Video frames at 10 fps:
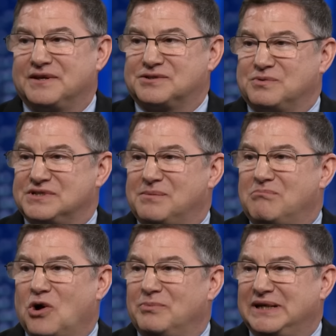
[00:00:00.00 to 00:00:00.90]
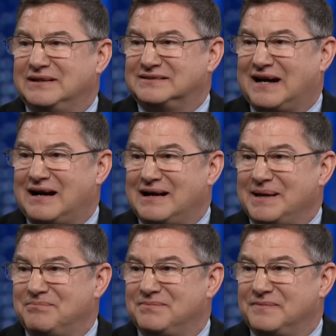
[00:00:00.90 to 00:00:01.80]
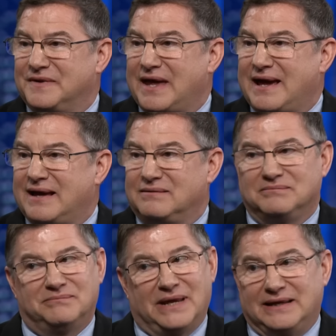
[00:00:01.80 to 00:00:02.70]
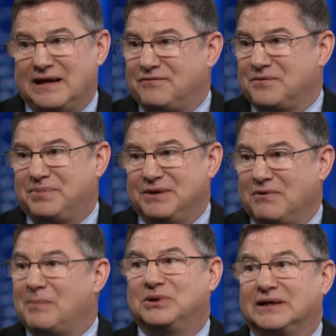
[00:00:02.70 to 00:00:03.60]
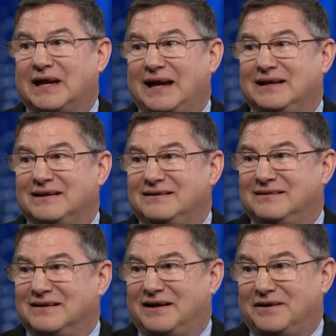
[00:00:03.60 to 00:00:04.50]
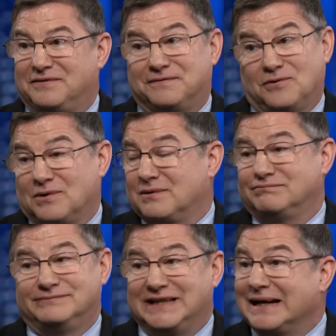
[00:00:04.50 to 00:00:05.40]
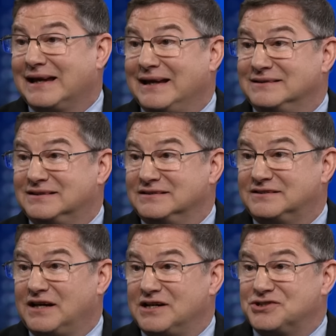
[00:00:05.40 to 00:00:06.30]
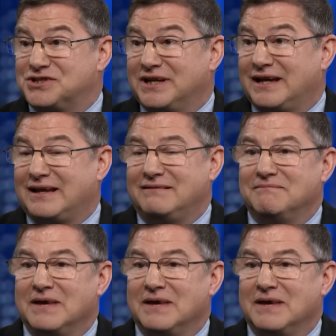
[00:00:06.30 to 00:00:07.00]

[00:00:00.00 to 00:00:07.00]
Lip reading: this was a moment in time that may never be replicated for decades and such. And